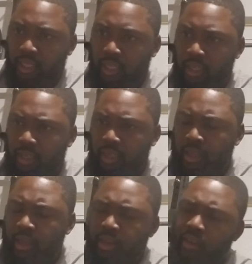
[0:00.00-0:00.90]
it.
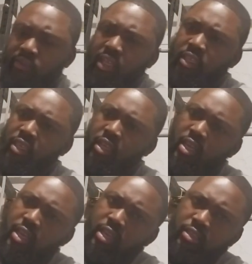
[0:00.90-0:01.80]
And I was like, yeah,
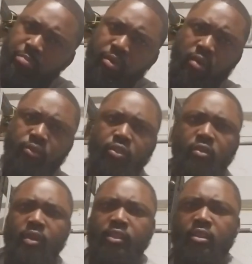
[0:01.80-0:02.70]
it is a palm tree
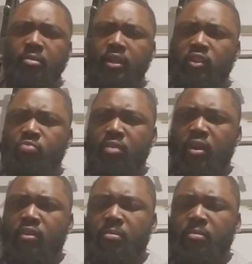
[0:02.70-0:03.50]
right there about to sprout up.